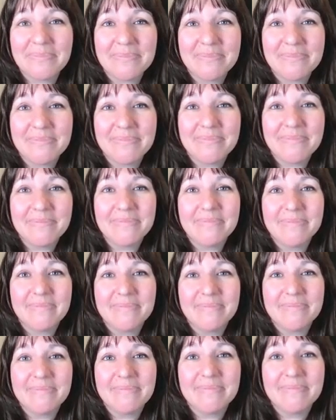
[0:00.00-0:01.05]

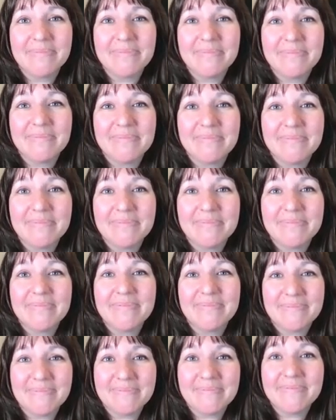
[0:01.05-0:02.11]

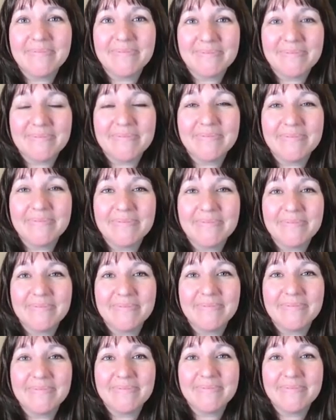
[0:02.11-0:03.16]

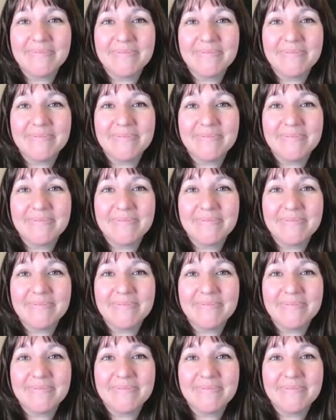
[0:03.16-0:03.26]
This person isn't speaking.